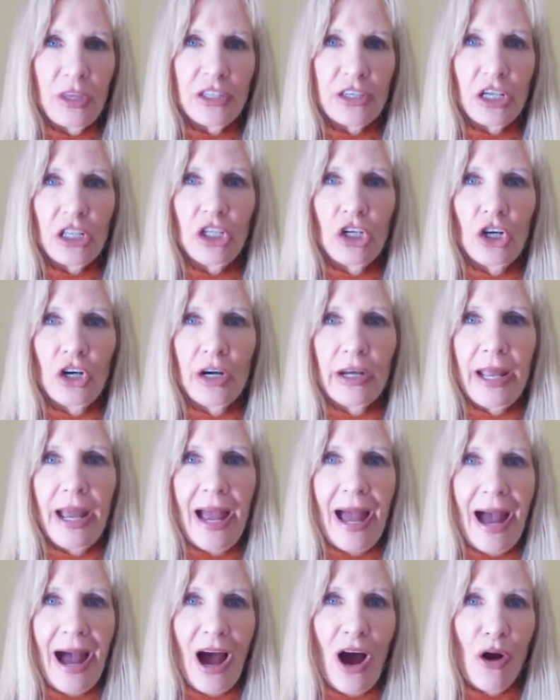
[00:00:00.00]
to learn
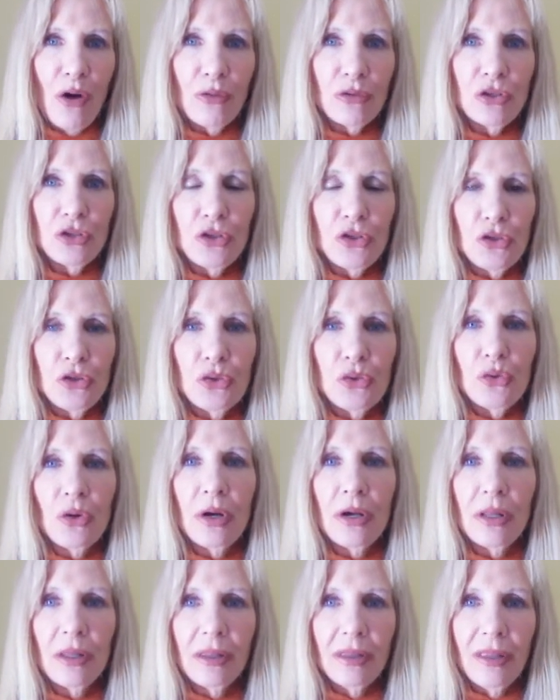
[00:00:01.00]
how to
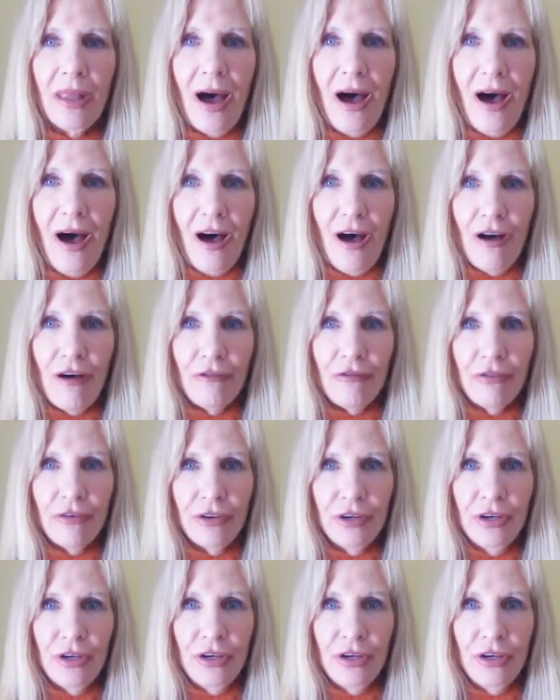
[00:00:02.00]
love